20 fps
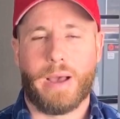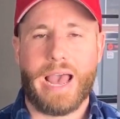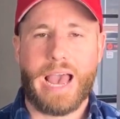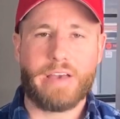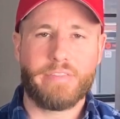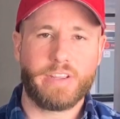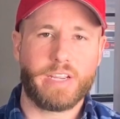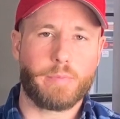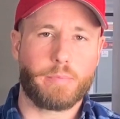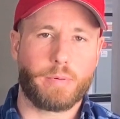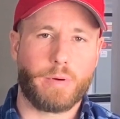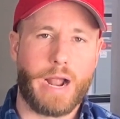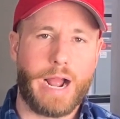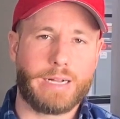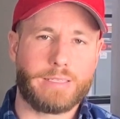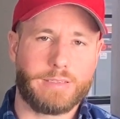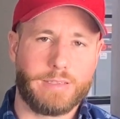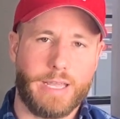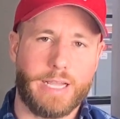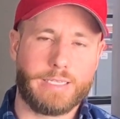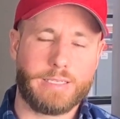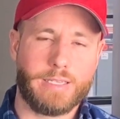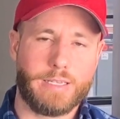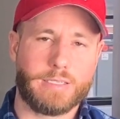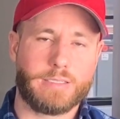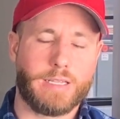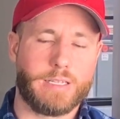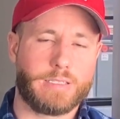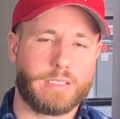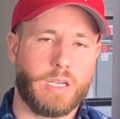having a product like
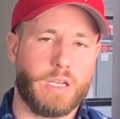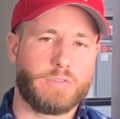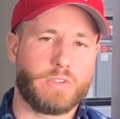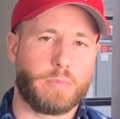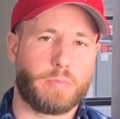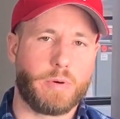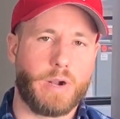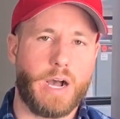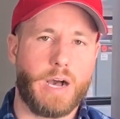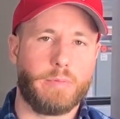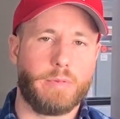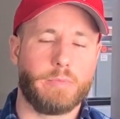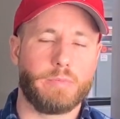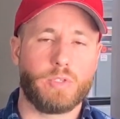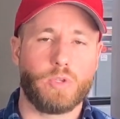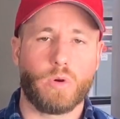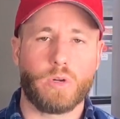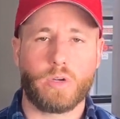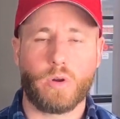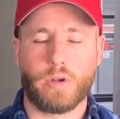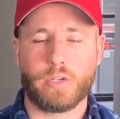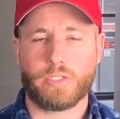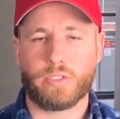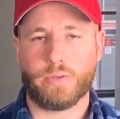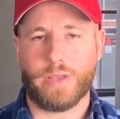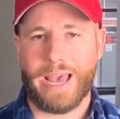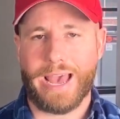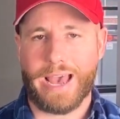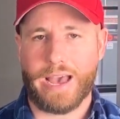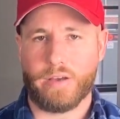this that solves a problem, you're going
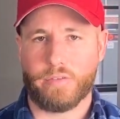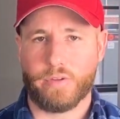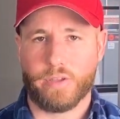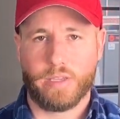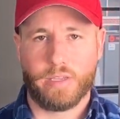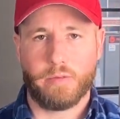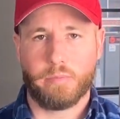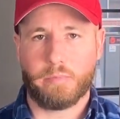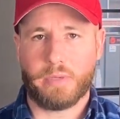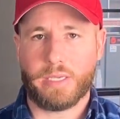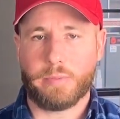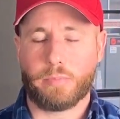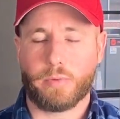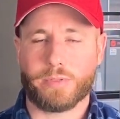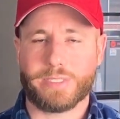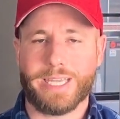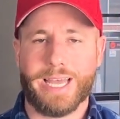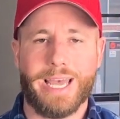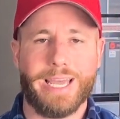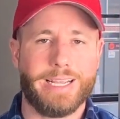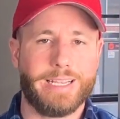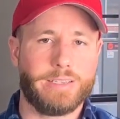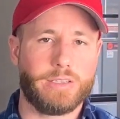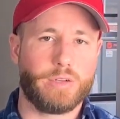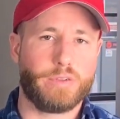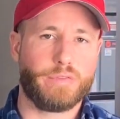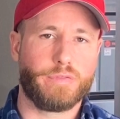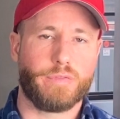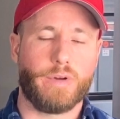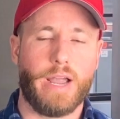to have people tagging
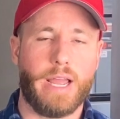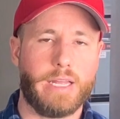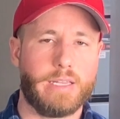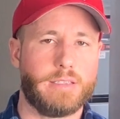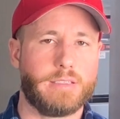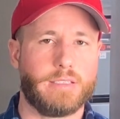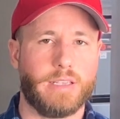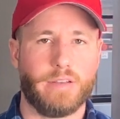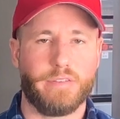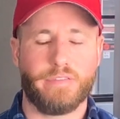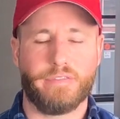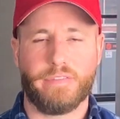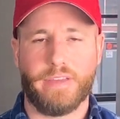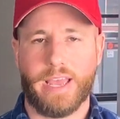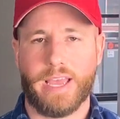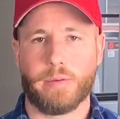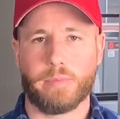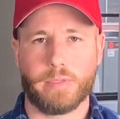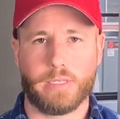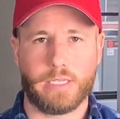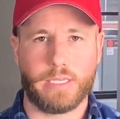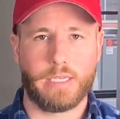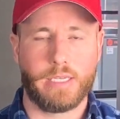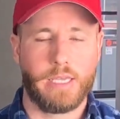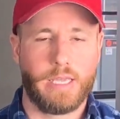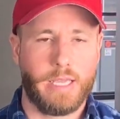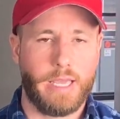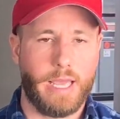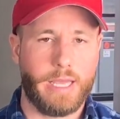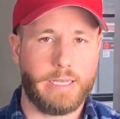their friends and family,
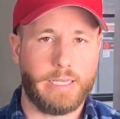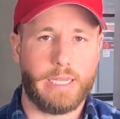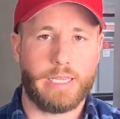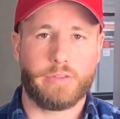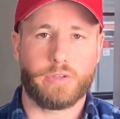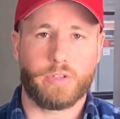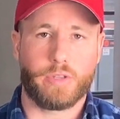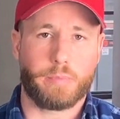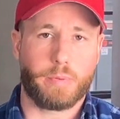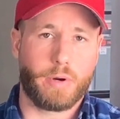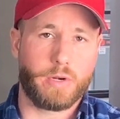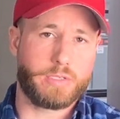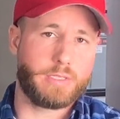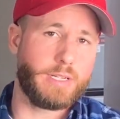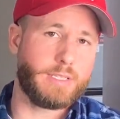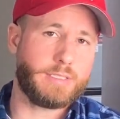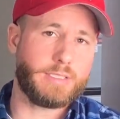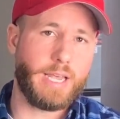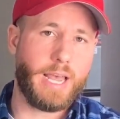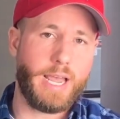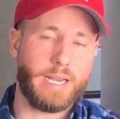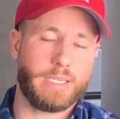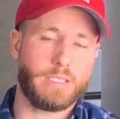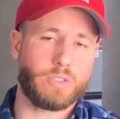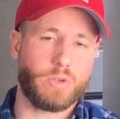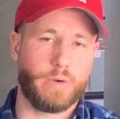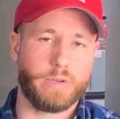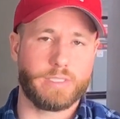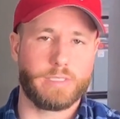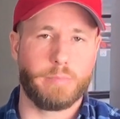and either the person that's tagged
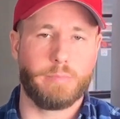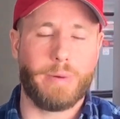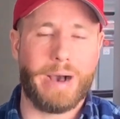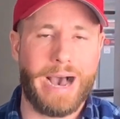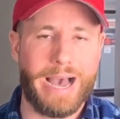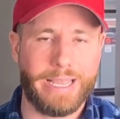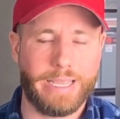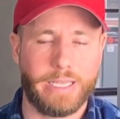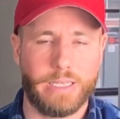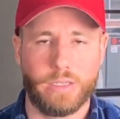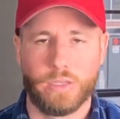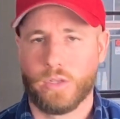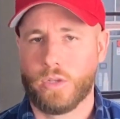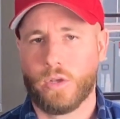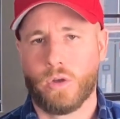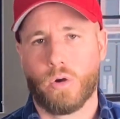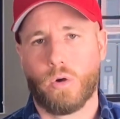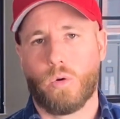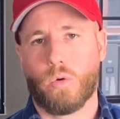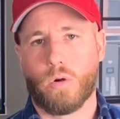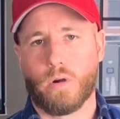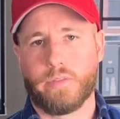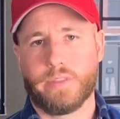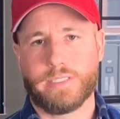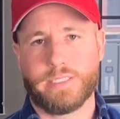is going to buy it or the